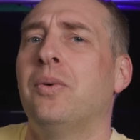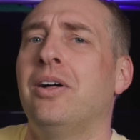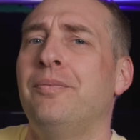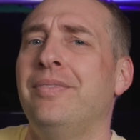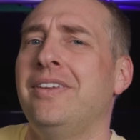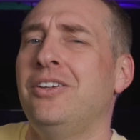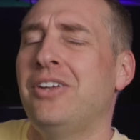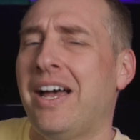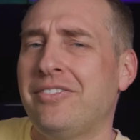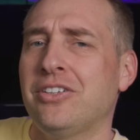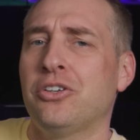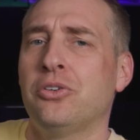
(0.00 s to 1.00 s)
well, you'd
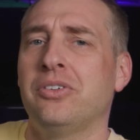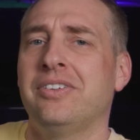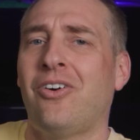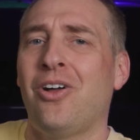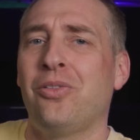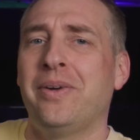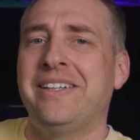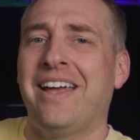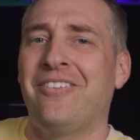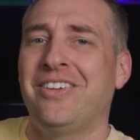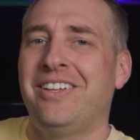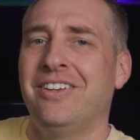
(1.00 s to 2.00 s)
have to go all the way
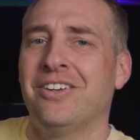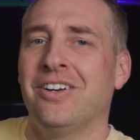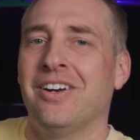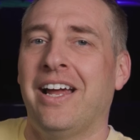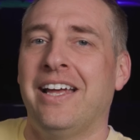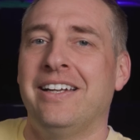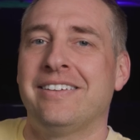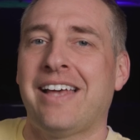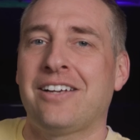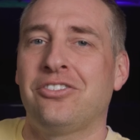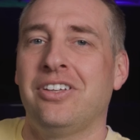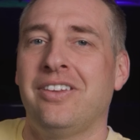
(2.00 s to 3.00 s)
down here and it's
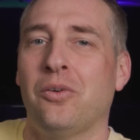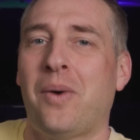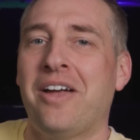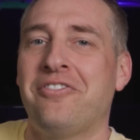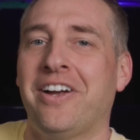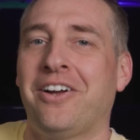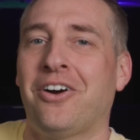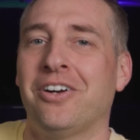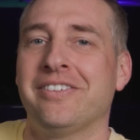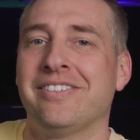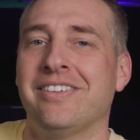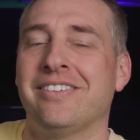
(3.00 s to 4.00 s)
actually the Wi-Fi
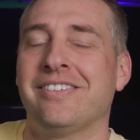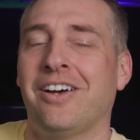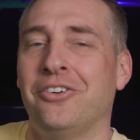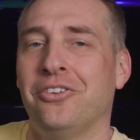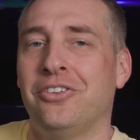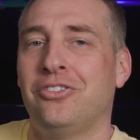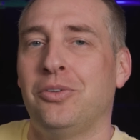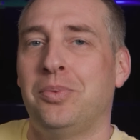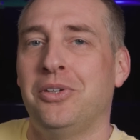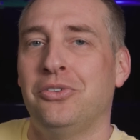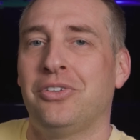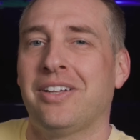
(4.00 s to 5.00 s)
card that's under the
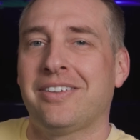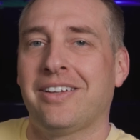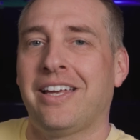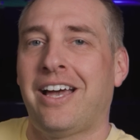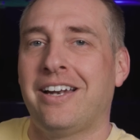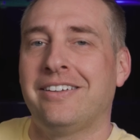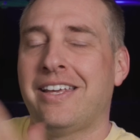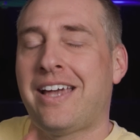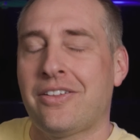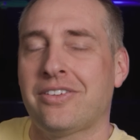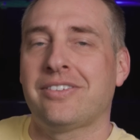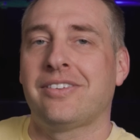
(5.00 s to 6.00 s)
GPU, so you have to like kind of take
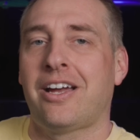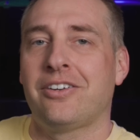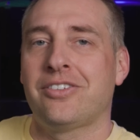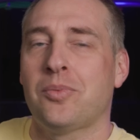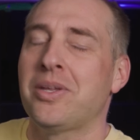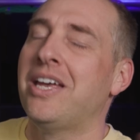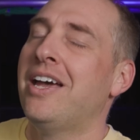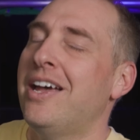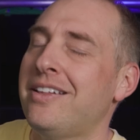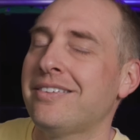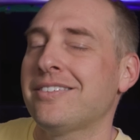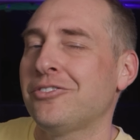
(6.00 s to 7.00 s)
out this entire assembly.
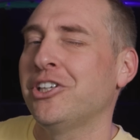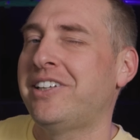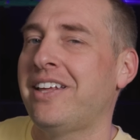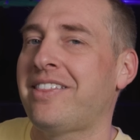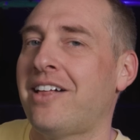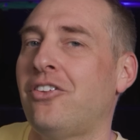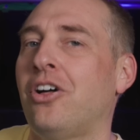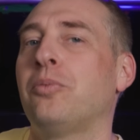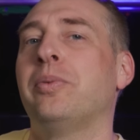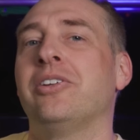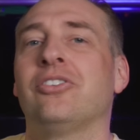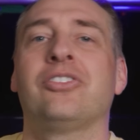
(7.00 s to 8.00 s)
It doesn't really take that long,
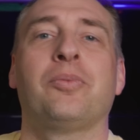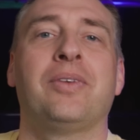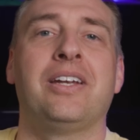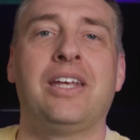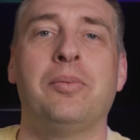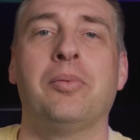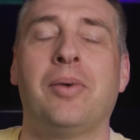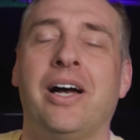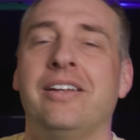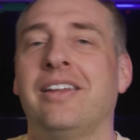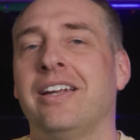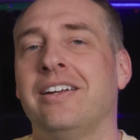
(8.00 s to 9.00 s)
but it's just something to keep in
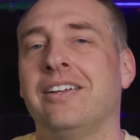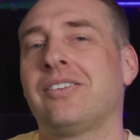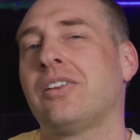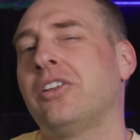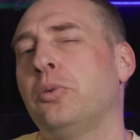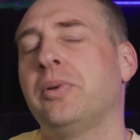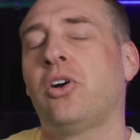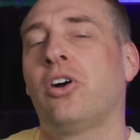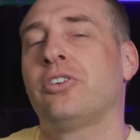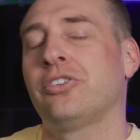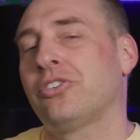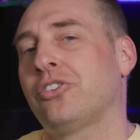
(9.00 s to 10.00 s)
mind that it is a little bit
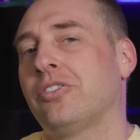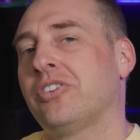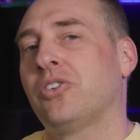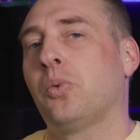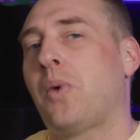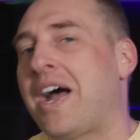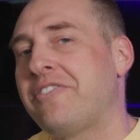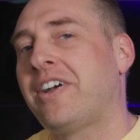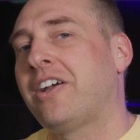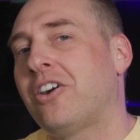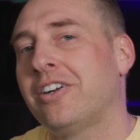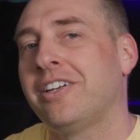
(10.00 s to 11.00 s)
harder to service the
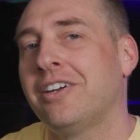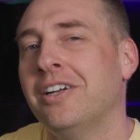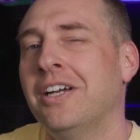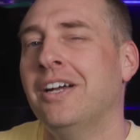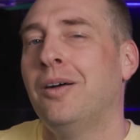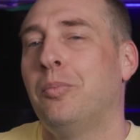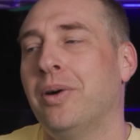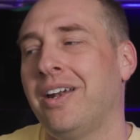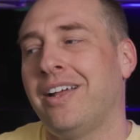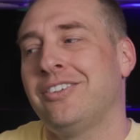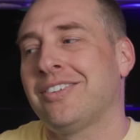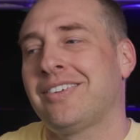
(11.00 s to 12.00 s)
Wi-Fi card here, but
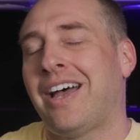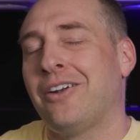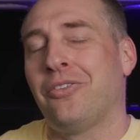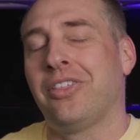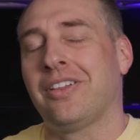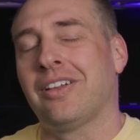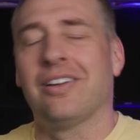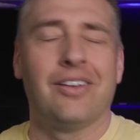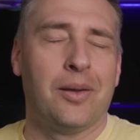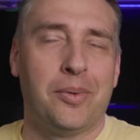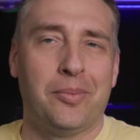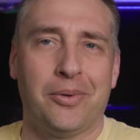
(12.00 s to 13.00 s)
I just, I don't think that a
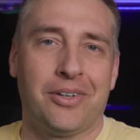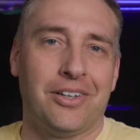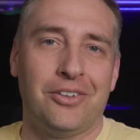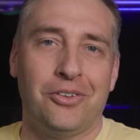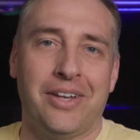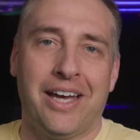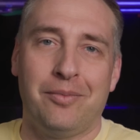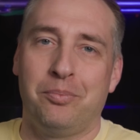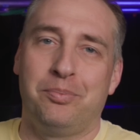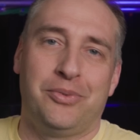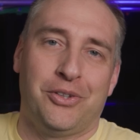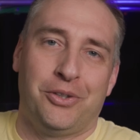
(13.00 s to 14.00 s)
lot of people are gonna do that,
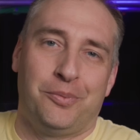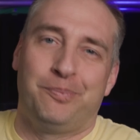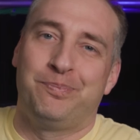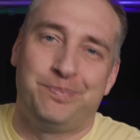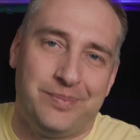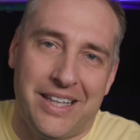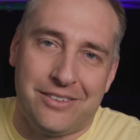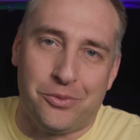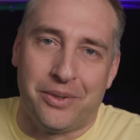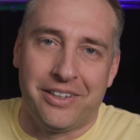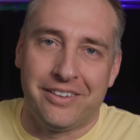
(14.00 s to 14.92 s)
so that's what it